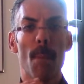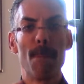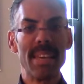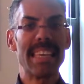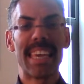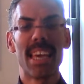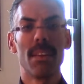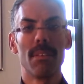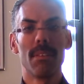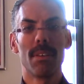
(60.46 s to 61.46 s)

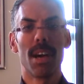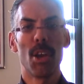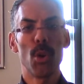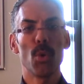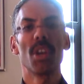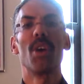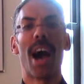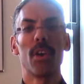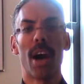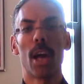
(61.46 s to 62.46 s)
begin a new year?
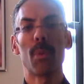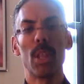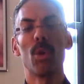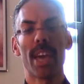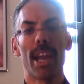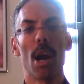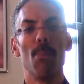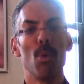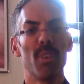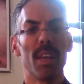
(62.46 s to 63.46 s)
How do, how do we look at our
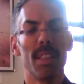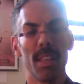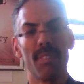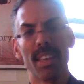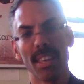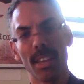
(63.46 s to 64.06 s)
movie loving